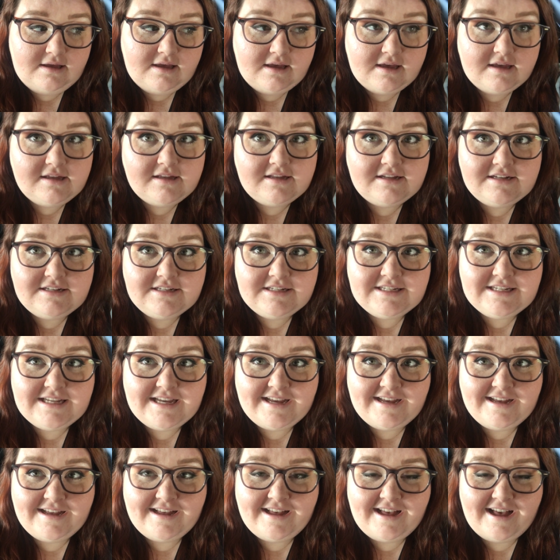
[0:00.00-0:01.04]
And
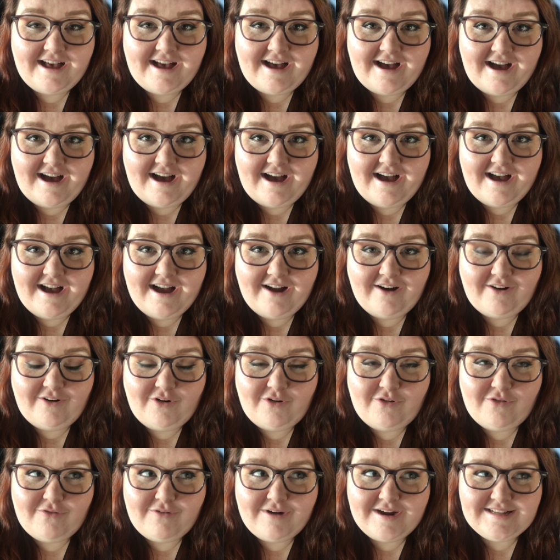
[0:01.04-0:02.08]
a
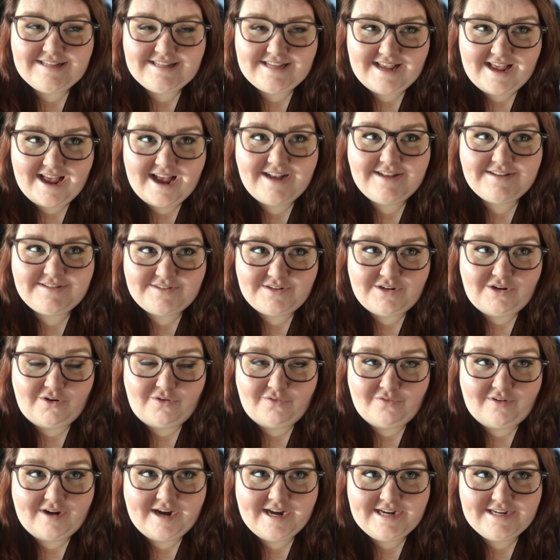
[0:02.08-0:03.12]
crazy
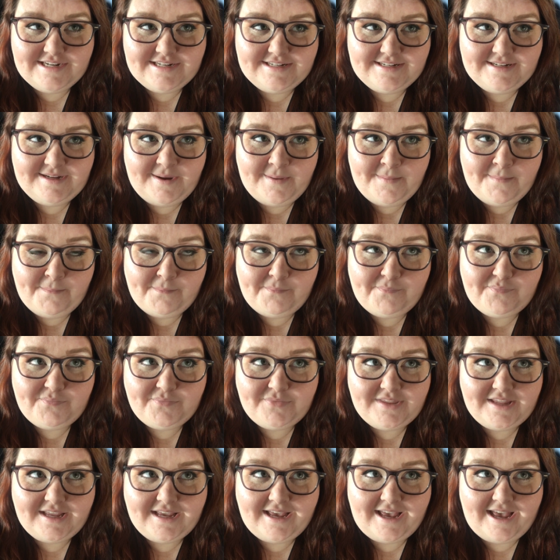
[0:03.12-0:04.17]
ex-girlfriend
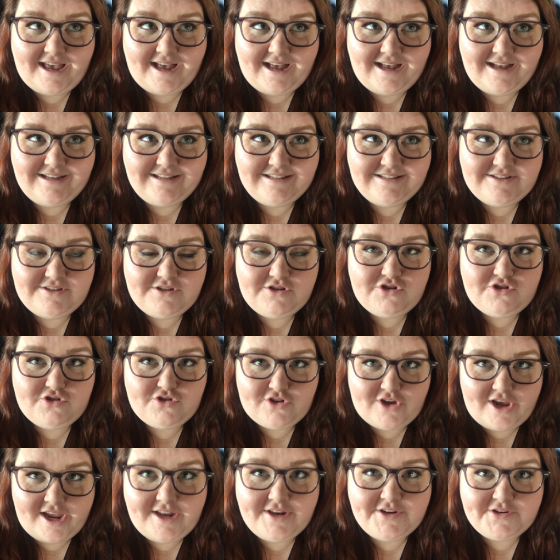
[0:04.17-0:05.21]
has
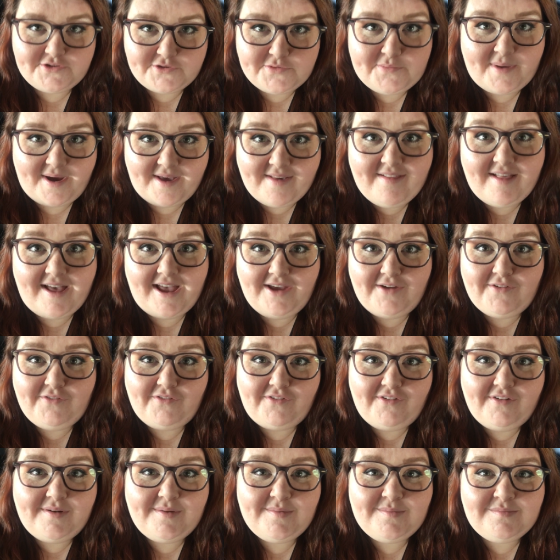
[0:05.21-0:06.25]
changed my life.
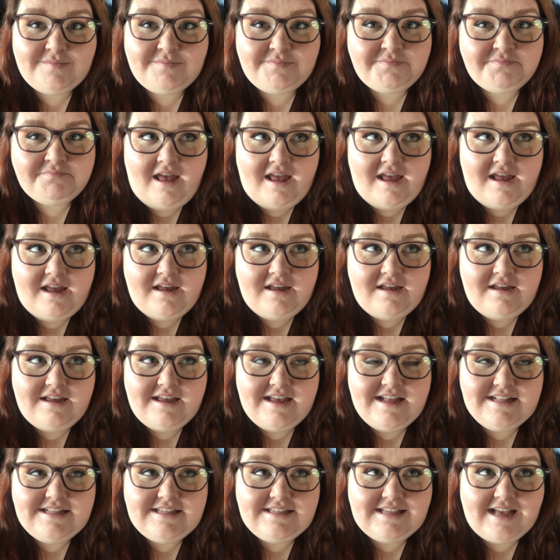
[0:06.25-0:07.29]

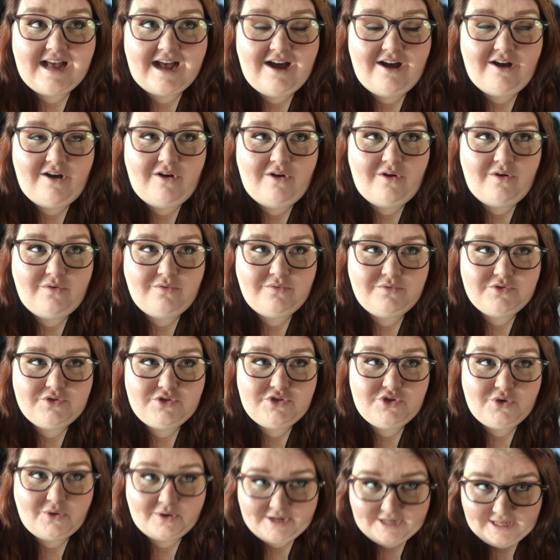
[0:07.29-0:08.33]
It
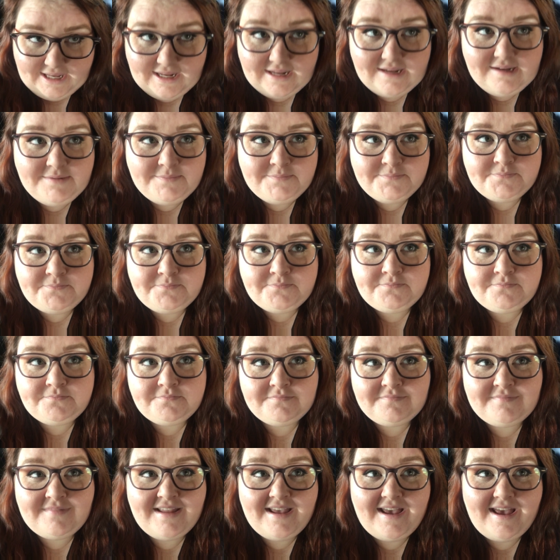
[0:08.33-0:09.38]
sounds dorky
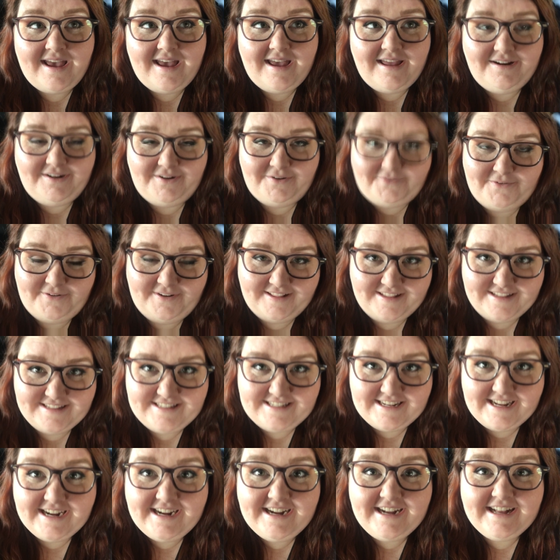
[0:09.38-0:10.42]
and
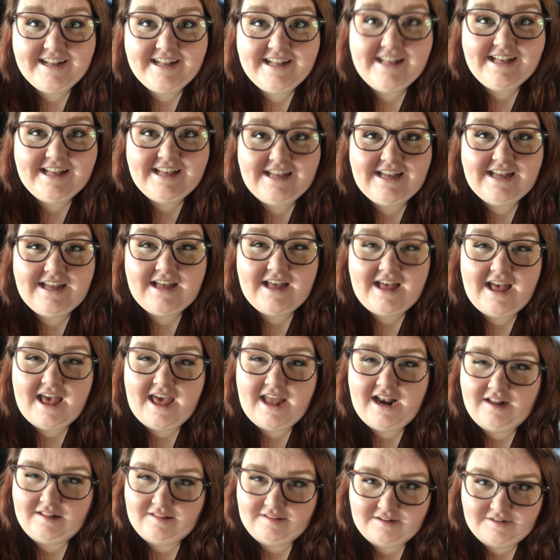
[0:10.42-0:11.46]
unrealistic
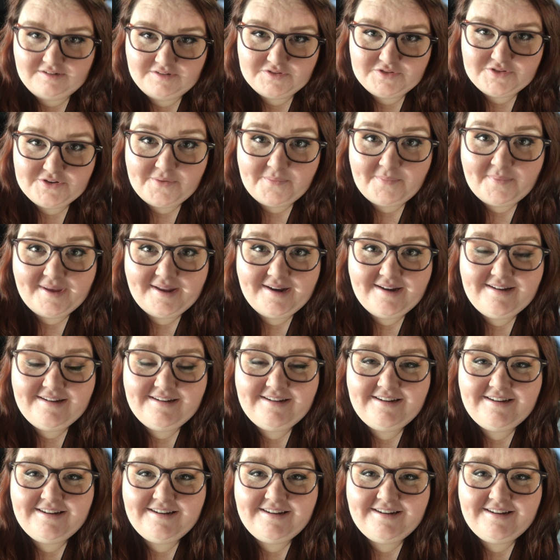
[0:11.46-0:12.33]
and a little stupid